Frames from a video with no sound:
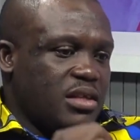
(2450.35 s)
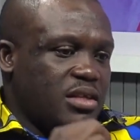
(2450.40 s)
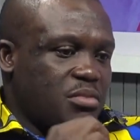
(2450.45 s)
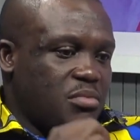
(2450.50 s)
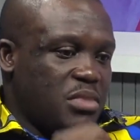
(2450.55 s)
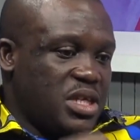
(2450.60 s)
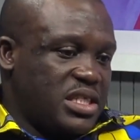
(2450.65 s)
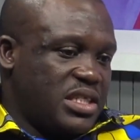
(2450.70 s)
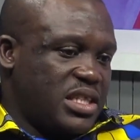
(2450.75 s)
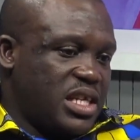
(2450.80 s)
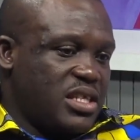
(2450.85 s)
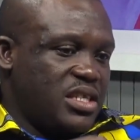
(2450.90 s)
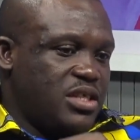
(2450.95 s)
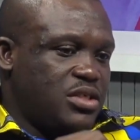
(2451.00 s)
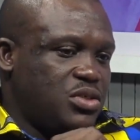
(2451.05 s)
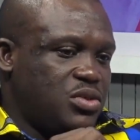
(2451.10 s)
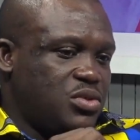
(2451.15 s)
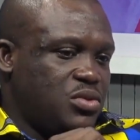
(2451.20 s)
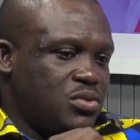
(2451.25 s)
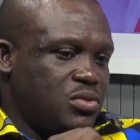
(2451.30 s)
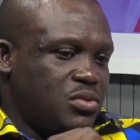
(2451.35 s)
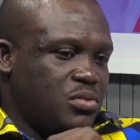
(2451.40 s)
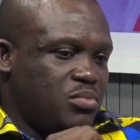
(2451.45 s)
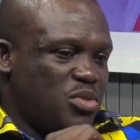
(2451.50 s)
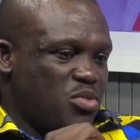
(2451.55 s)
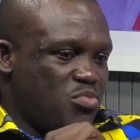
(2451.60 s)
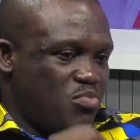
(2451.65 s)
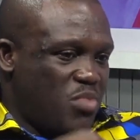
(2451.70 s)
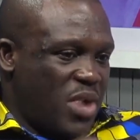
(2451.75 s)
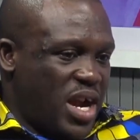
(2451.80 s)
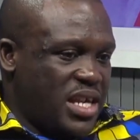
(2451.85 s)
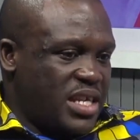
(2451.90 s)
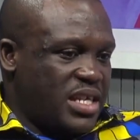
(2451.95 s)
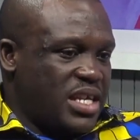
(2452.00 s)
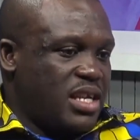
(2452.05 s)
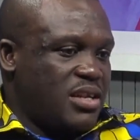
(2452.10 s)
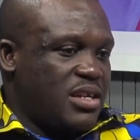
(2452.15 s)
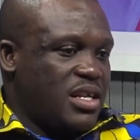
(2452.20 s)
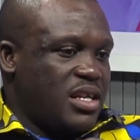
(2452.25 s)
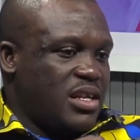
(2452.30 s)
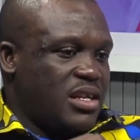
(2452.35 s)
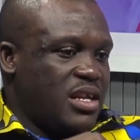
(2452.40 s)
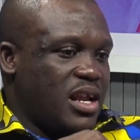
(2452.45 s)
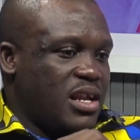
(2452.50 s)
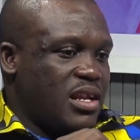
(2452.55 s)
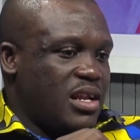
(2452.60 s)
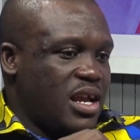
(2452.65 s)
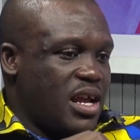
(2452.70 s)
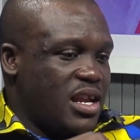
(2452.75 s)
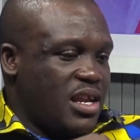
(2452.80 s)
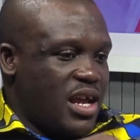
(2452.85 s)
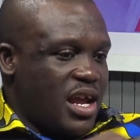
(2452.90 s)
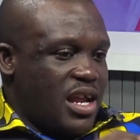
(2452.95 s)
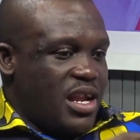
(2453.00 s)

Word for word: the minister needs to be minded that, and,